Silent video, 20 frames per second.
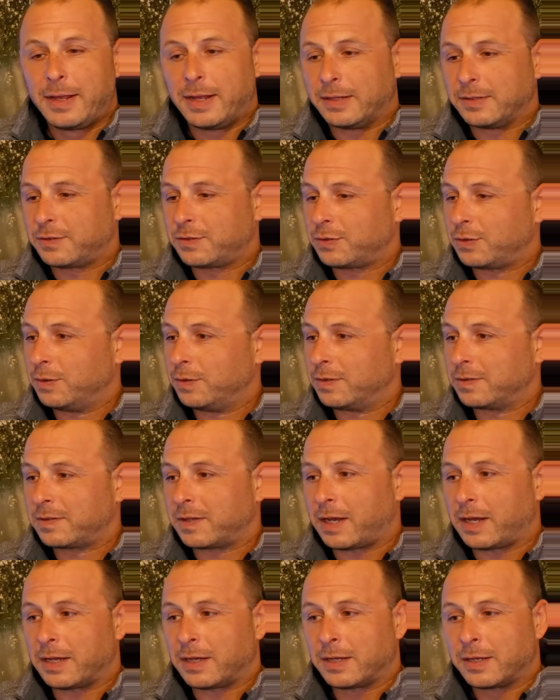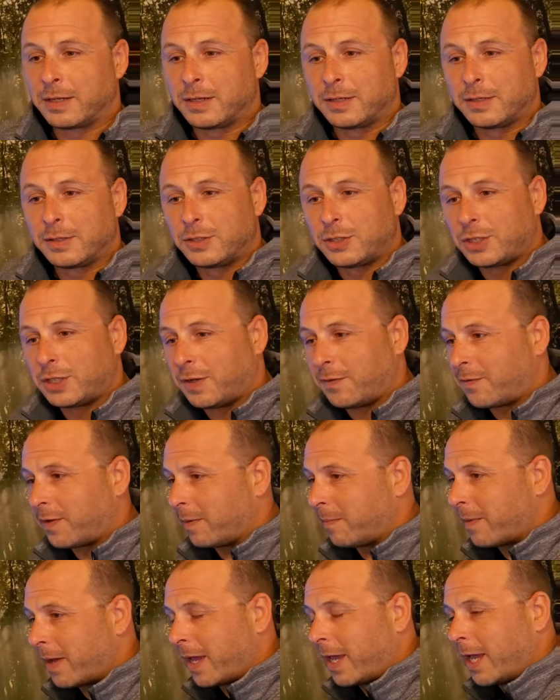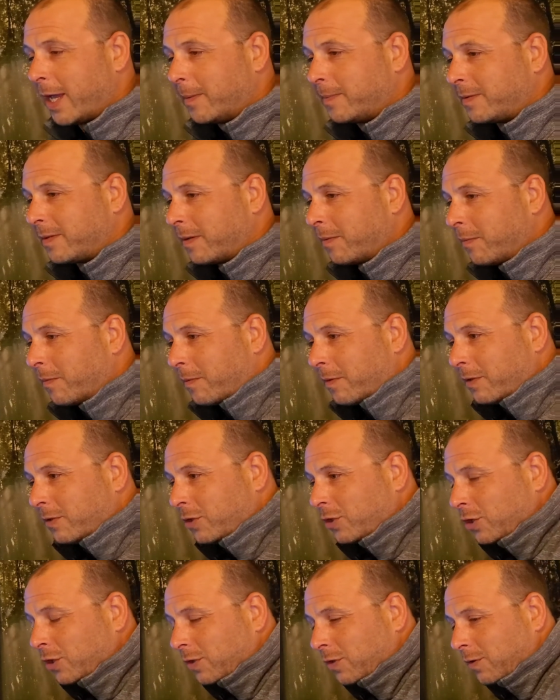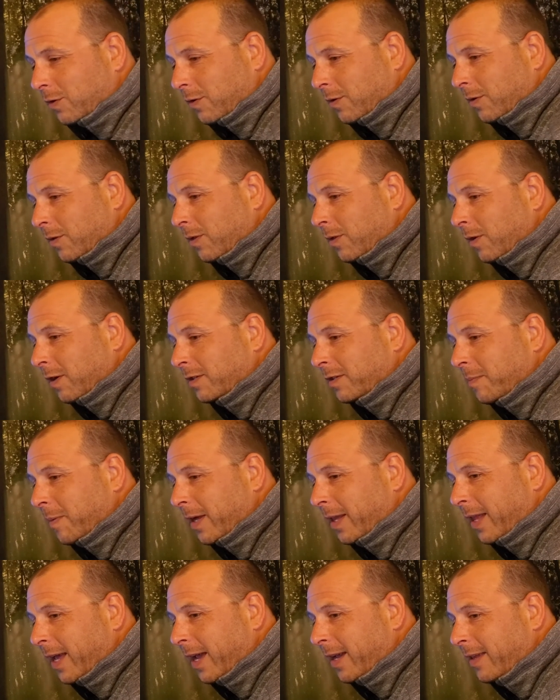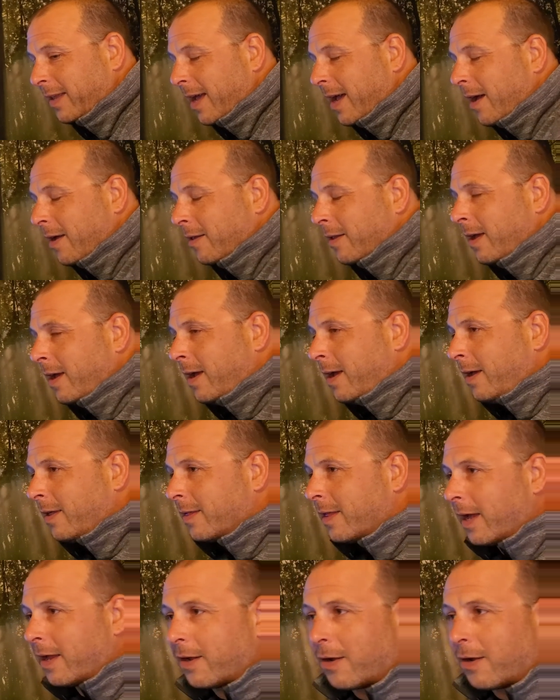as soon as I shifted my hips and thrust my leg down, that